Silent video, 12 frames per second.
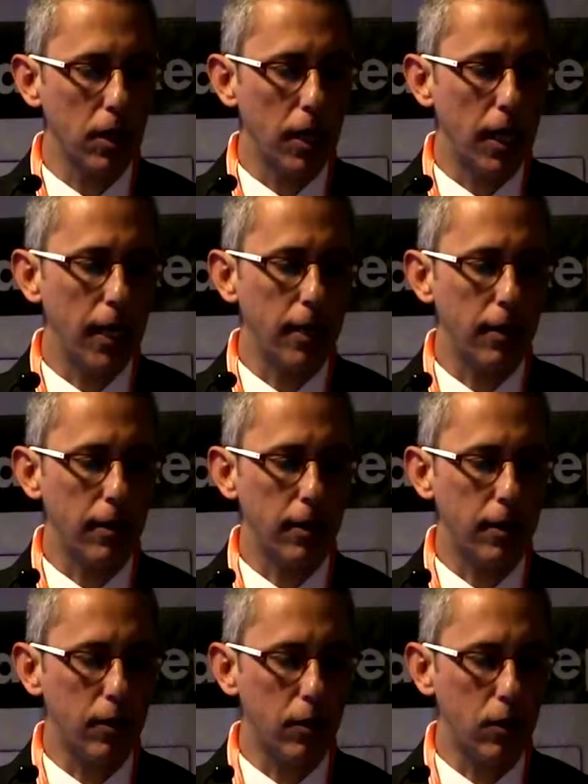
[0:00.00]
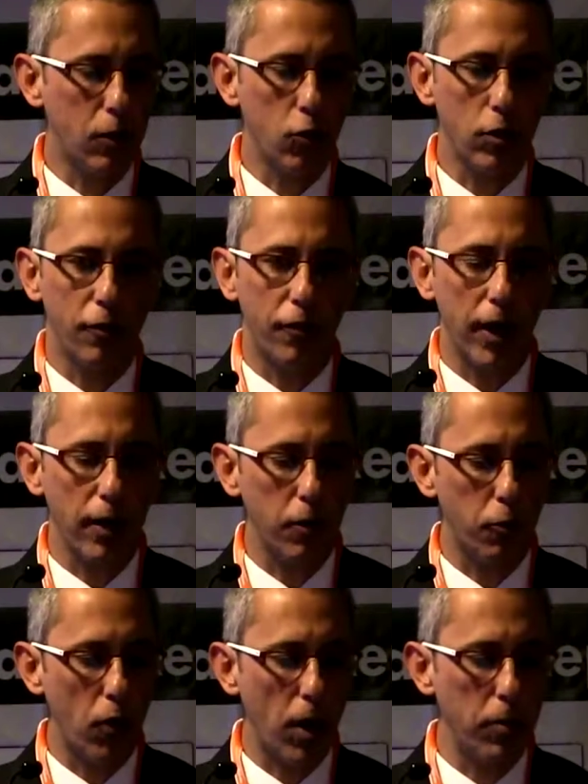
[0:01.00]
And to define the
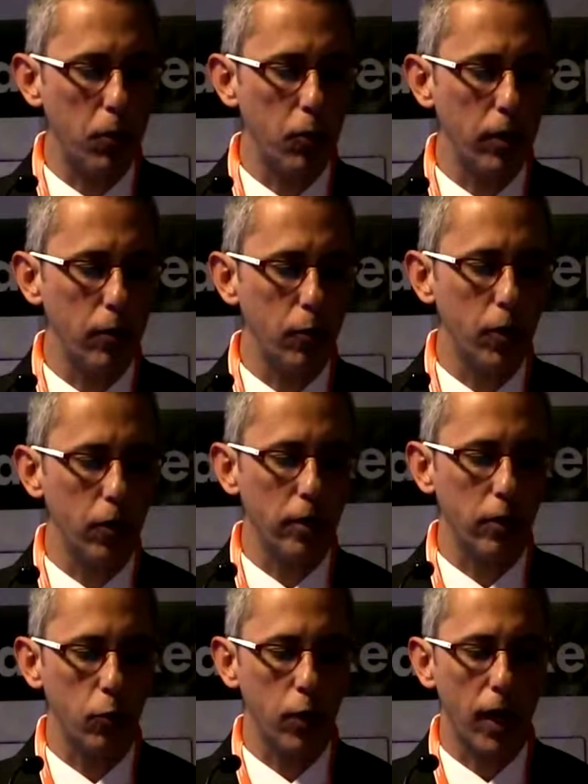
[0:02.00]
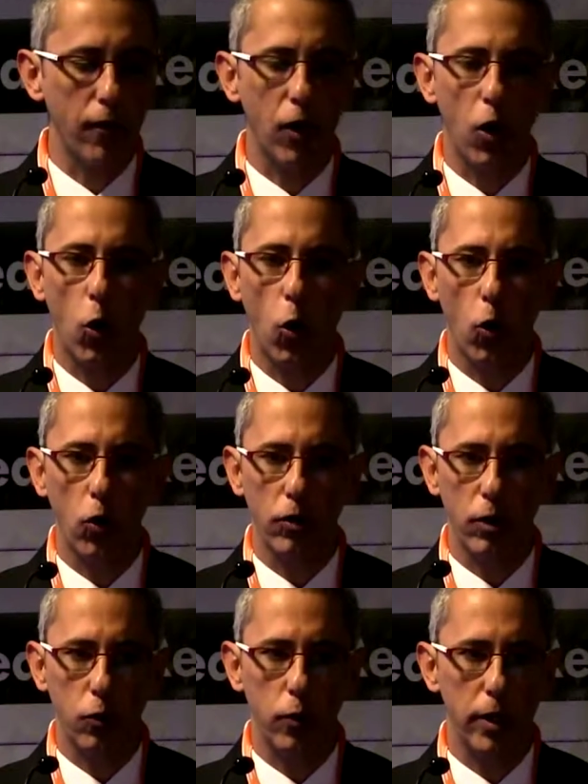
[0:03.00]
problem, we know that we have a hole
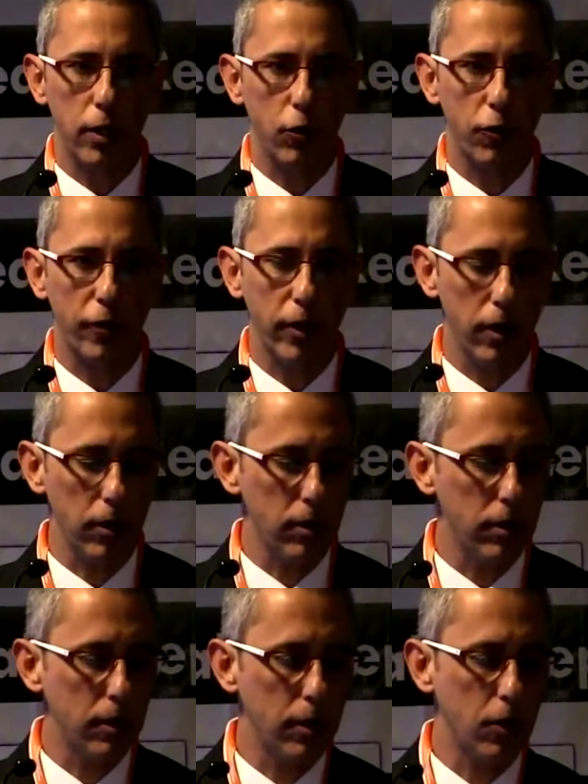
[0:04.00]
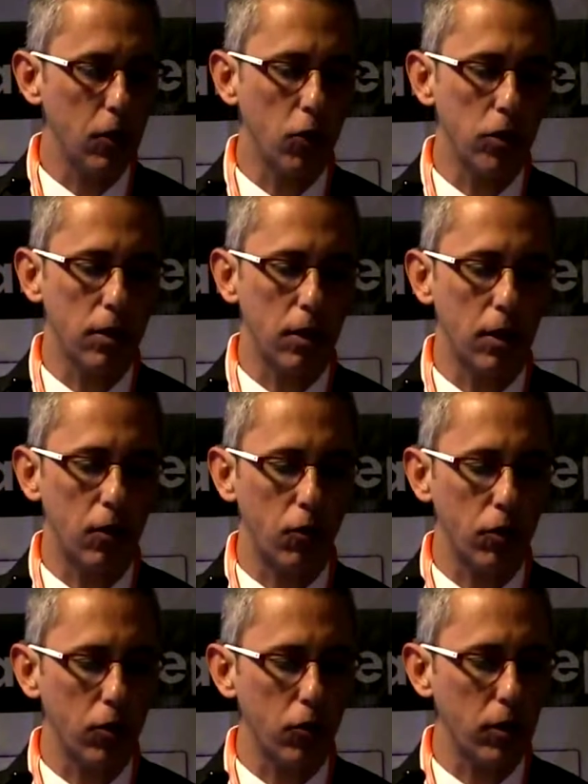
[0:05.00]
that we need to fill in those
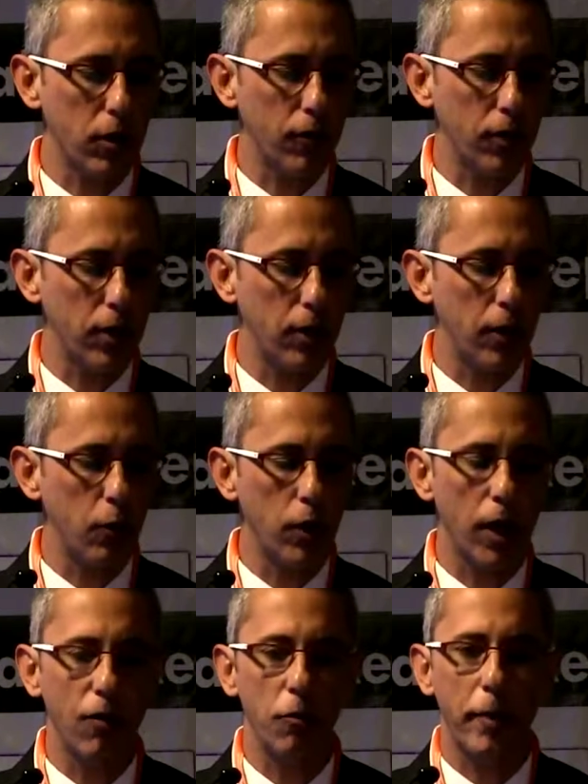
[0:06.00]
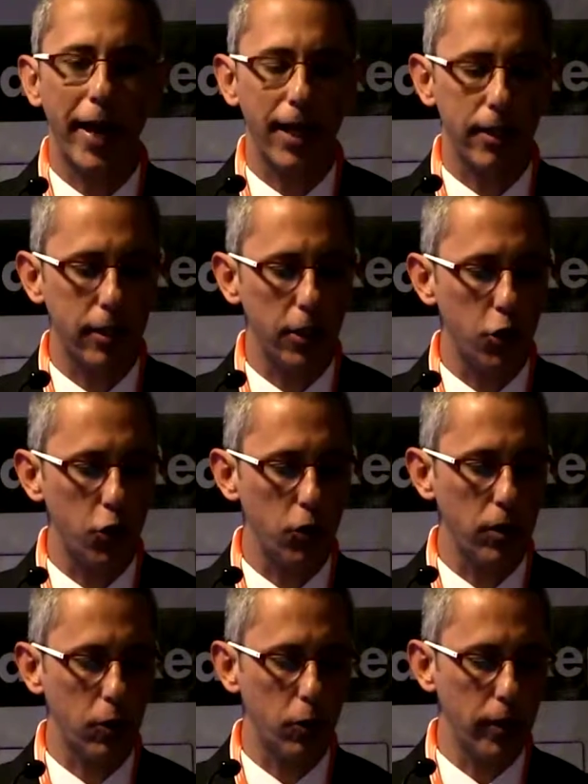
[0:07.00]
rotator cuff tear, and we have bad tissue
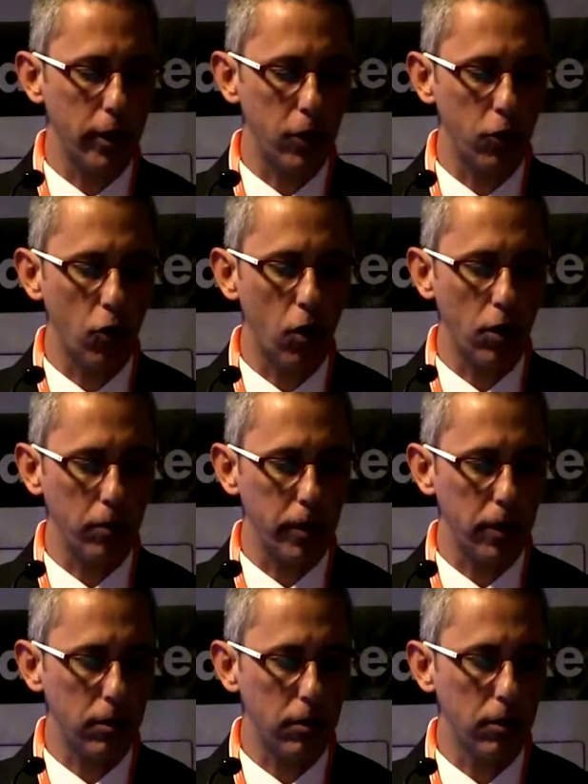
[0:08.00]
that we need to augment.